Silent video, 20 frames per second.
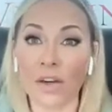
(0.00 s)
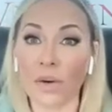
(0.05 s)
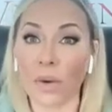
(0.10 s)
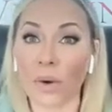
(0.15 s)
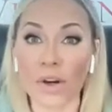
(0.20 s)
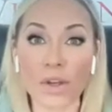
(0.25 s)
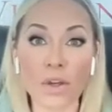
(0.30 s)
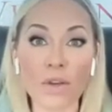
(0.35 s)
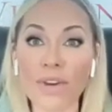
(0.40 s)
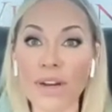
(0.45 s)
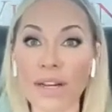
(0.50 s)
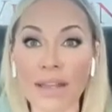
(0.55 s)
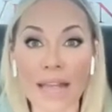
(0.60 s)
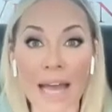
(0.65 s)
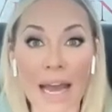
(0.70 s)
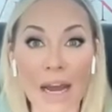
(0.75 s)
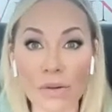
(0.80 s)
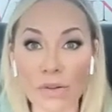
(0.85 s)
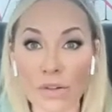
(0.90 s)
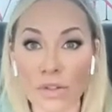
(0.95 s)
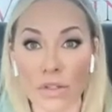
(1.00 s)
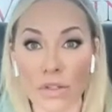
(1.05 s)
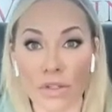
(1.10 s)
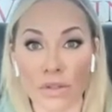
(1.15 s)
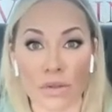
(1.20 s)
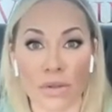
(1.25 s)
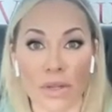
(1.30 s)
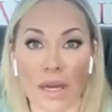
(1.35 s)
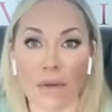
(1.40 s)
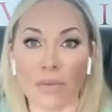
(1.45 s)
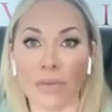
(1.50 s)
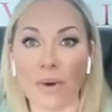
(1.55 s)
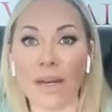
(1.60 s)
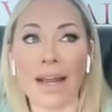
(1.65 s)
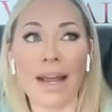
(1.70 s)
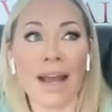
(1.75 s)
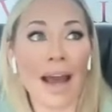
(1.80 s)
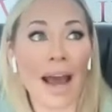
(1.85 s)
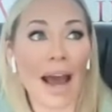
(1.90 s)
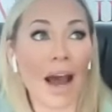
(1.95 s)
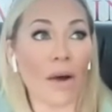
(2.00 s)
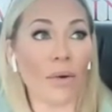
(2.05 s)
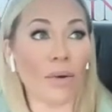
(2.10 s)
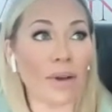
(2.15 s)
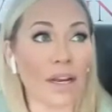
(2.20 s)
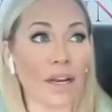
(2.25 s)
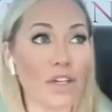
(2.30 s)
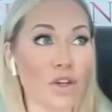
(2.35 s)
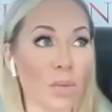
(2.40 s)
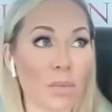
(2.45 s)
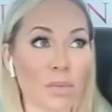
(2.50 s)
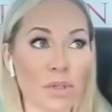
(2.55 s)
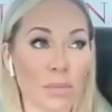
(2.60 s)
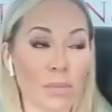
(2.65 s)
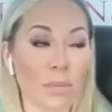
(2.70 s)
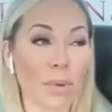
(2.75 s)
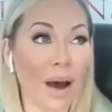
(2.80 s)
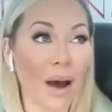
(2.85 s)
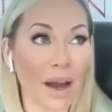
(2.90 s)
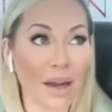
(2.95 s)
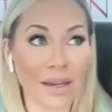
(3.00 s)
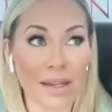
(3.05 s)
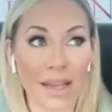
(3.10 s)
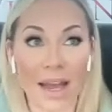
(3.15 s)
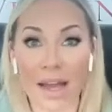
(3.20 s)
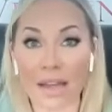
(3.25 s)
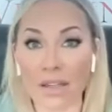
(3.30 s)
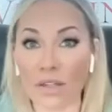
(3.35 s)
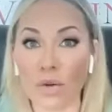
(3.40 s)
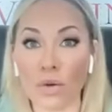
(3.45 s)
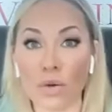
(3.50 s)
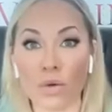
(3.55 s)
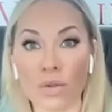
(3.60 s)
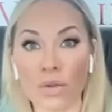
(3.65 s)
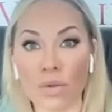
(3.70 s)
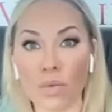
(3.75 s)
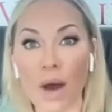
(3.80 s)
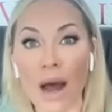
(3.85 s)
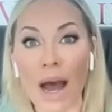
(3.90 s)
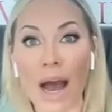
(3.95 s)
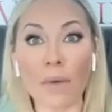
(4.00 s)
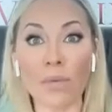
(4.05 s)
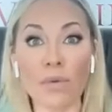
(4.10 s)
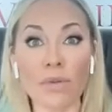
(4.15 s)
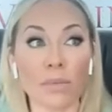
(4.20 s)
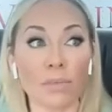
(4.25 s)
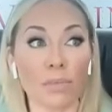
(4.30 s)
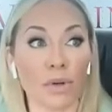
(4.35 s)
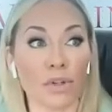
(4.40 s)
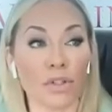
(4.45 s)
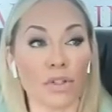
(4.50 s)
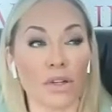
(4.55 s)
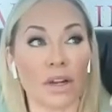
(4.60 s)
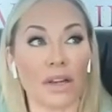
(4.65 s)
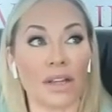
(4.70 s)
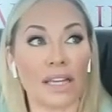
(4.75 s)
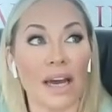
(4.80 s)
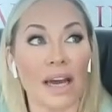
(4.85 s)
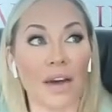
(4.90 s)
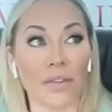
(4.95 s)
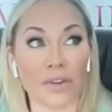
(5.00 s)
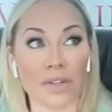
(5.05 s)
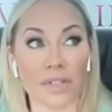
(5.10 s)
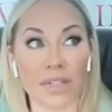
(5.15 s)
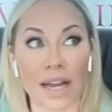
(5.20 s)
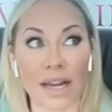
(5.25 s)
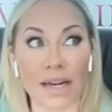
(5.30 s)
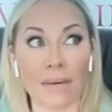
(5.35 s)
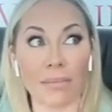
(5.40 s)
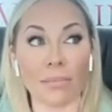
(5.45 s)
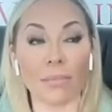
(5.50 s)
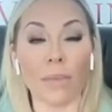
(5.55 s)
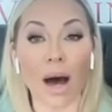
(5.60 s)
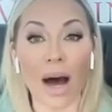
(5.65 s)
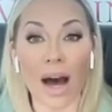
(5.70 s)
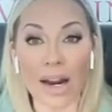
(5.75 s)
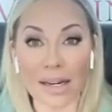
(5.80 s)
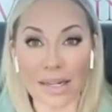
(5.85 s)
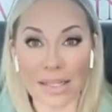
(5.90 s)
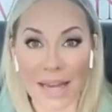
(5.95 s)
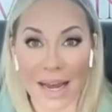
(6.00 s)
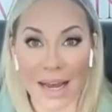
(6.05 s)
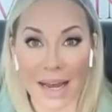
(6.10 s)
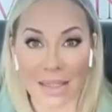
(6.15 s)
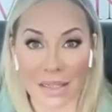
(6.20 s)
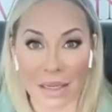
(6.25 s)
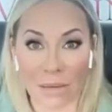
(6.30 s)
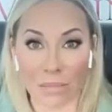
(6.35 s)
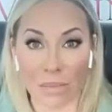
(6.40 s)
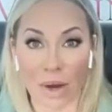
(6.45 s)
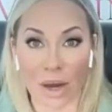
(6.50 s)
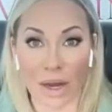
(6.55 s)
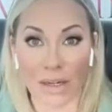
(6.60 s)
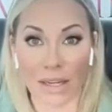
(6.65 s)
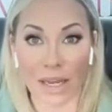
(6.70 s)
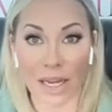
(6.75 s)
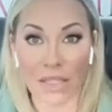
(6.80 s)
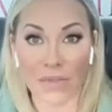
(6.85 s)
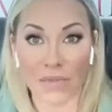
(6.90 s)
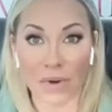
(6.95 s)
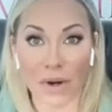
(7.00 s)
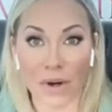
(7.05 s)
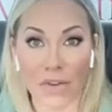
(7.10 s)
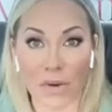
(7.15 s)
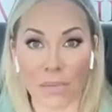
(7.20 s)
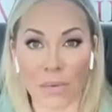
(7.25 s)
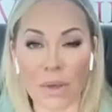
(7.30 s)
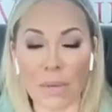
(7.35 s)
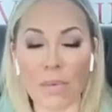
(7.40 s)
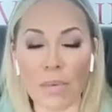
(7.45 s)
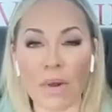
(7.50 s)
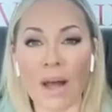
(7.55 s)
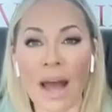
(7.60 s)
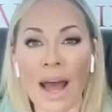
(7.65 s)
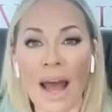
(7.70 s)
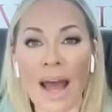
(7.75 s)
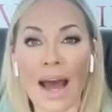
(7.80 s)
Are you even allowed to do that, right? How can I show up as a podcast host? I was a person on the other side monetizing podcasts for other people.